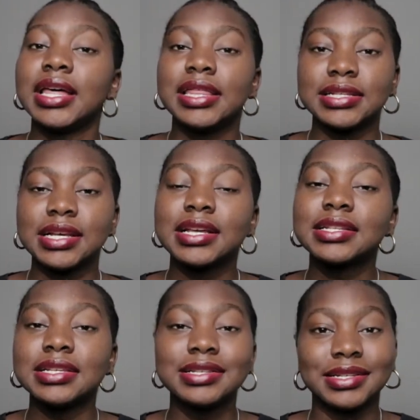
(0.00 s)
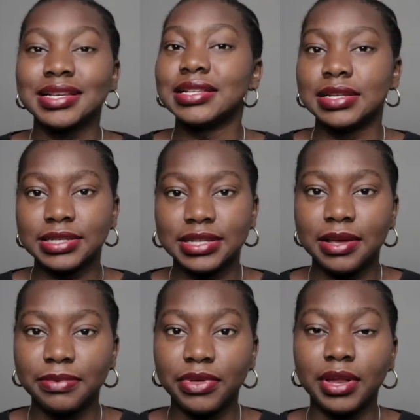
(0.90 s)
The second season is the
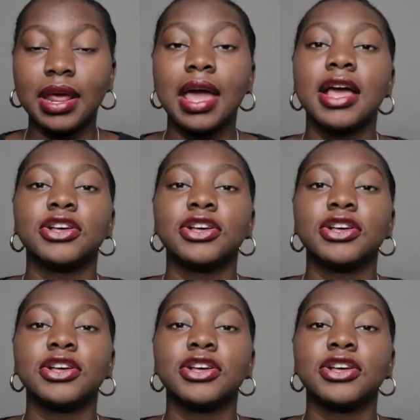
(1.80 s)
same thing.